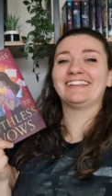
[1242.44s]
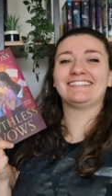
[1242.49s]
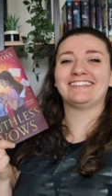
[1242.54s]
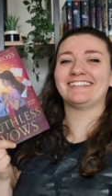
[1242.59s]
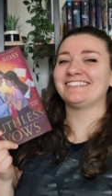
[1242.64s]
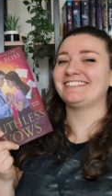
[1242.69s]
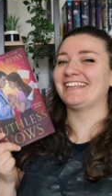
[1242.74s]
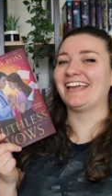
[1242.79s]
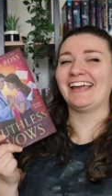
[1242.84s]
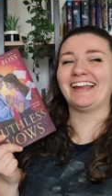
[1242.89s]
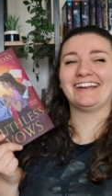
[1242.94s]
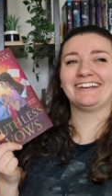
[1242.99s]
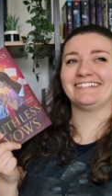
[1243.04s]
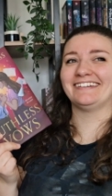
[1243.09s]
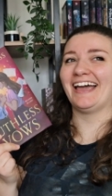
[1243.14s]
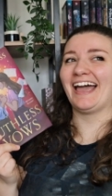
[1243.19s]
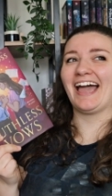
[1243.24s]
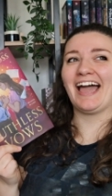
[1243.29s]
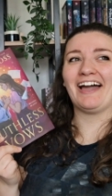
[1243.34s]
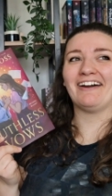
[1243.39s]

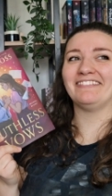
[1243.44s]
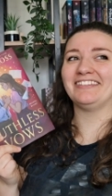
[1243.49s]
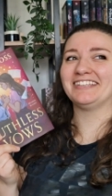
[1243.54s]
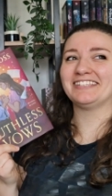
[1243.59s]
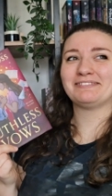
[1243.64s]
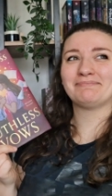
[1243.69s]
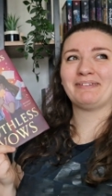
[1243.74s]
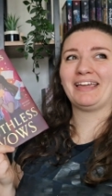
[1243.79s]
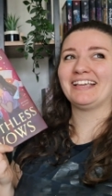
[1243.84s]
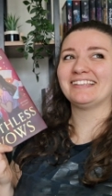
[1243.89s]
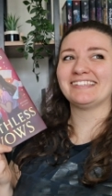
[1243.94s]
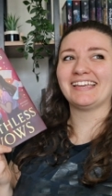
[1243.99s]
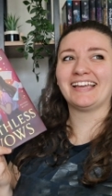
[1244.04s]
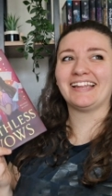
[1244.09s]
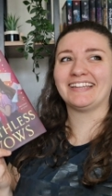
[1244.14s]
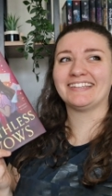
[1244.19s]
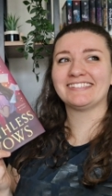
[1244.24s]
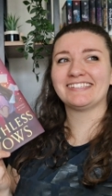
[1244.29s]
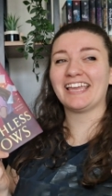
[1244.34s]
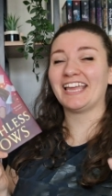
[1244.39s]
understand how this makes
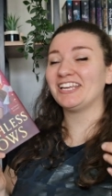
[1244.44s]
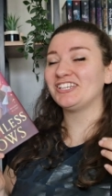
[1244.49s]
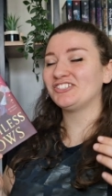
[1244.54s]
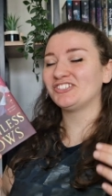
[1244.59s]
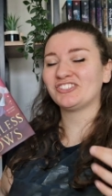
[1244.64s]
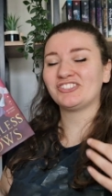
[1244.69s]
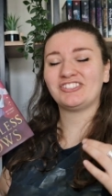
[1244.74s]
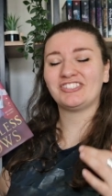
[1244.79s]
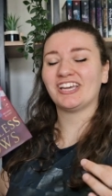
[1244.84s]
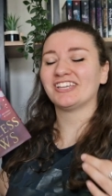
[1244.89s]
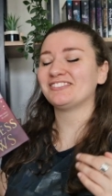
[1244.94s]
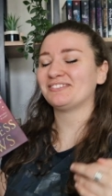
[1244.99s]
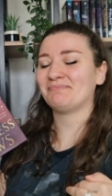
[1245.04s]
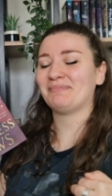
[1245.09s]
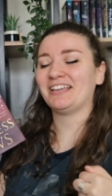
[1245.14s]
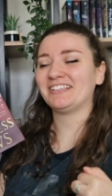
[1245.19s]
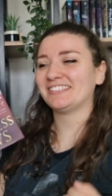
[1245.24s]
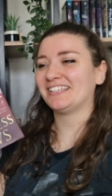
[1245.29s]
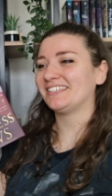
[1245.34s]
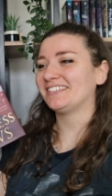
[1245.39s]
sense. It just doesn't
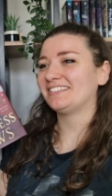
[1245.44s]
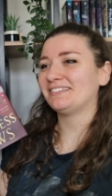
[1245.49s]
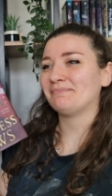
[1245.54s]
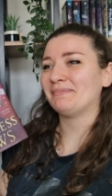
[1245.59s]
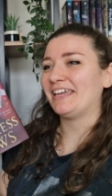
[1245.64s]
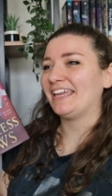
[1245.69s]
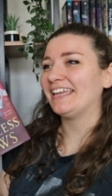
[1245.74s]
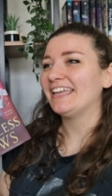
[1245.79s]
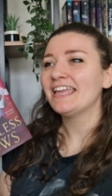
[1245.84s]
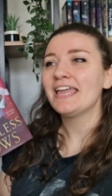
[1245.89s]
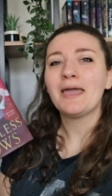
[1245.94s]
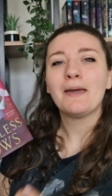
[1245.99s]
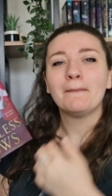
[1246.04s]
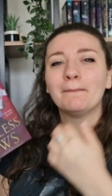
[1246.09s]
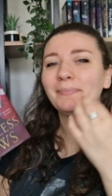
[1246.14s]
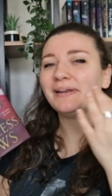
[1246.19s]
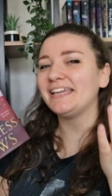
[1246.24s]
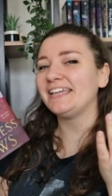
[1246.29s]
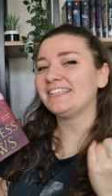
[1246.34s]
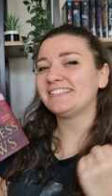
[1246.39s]
make sense to me.
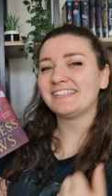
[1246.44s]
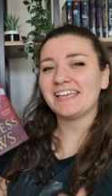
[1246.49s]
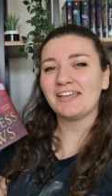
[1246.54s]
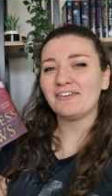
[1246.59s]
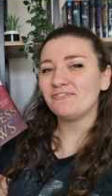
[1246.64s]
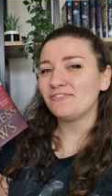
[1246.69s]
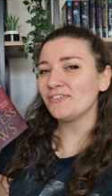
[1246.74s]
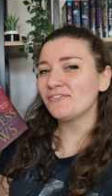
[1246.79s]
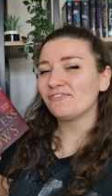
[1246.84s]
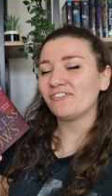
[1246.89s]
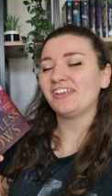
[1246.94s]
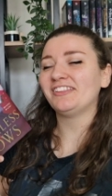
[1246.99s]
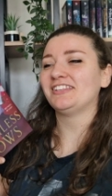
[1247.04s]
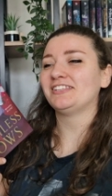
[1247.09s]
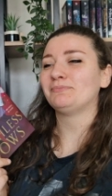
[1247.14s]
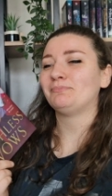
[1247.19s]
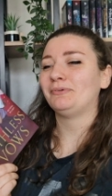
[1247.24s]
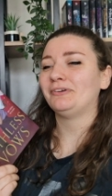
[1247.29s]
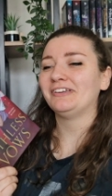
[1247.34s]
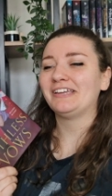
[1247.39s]
Please, if you've read
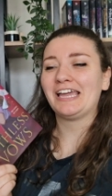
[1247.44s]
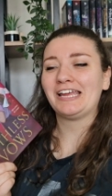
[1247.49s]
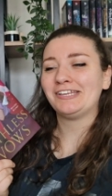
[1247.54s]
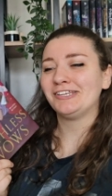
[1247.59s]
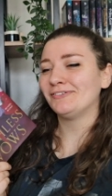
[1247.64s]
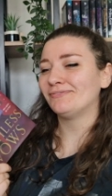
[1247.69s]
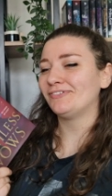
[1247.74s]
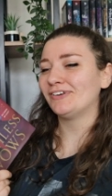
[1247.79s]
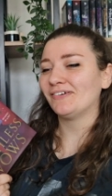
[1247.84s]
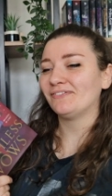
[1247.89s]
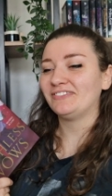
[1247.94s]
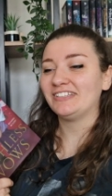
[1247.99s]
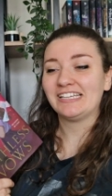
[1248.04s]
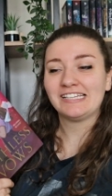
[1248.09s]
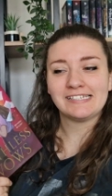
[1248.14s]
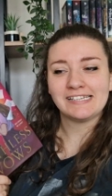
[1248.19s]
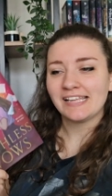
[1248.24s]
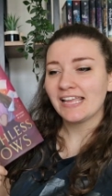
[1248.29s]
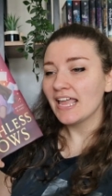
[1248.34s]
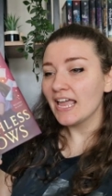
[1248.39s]
this book and you've loved
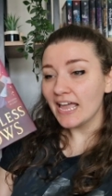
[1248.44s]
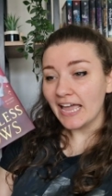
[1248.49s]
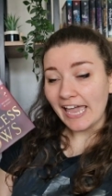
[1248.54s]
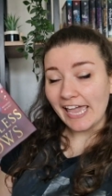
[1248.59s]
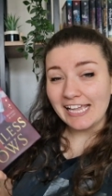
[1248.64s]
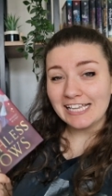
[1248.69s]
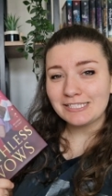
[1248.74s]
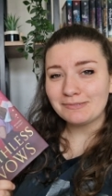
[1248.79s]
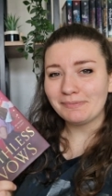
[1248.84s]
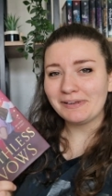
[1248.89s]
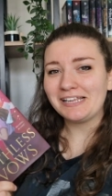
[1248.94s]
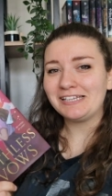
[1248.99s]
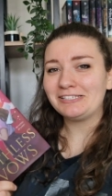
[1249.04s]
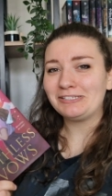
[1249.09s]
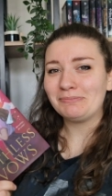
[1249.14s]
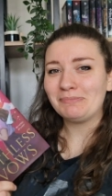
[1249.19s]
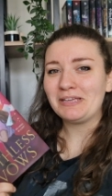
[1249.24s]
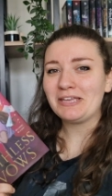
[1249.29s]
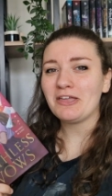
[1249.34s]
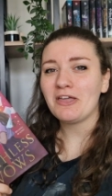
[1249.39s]
it, explain
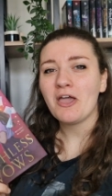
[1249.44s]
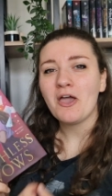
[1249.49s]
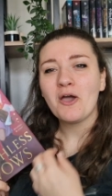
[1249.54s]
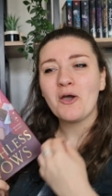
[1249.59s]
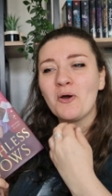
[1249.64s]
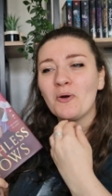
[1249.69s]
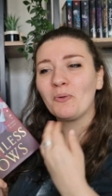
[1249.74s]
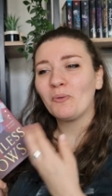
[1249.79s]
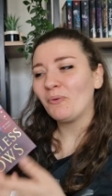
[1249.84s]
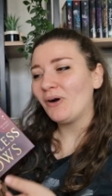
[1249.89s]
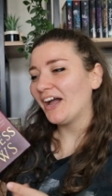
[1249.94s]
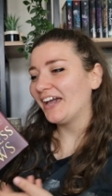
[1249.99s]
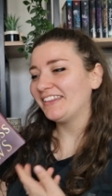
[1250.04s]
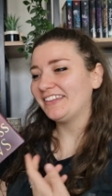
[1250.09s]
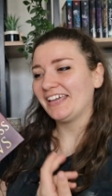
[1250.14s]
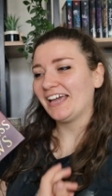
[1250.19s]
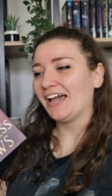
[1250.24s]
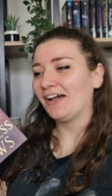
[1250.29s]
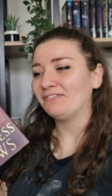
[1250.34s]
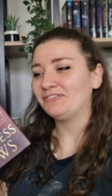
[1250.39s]
to me why
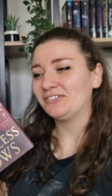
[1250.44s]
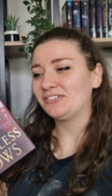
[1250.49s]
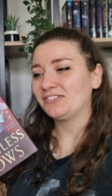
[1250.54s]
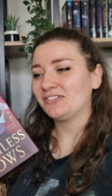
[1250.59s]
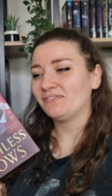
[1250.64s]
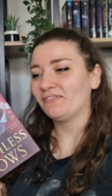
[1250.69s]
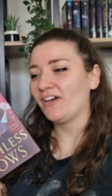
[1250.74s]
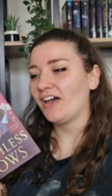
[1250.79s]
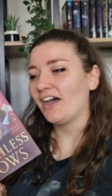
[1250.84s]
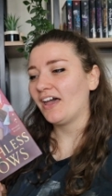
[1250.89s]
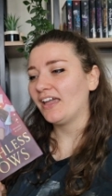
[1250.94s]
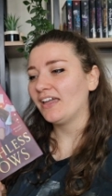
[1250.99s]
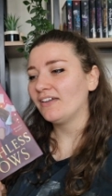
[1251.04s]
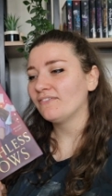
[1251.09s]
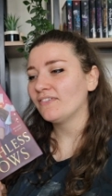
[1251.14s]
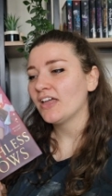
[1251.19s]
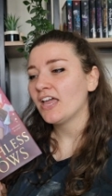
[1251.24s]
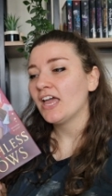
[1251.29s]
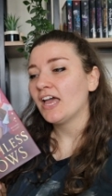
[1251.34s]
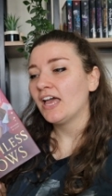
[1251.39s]
they have to survive